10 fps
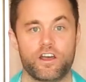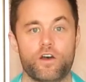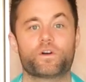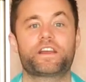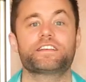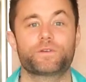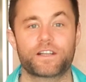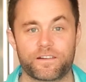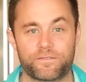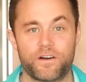Well, guess what a
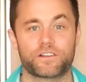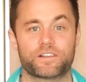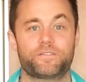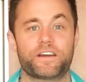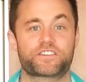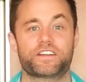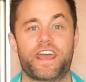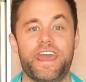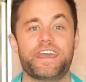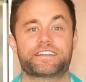fungal infection
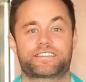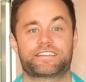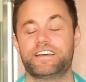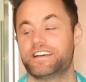hates?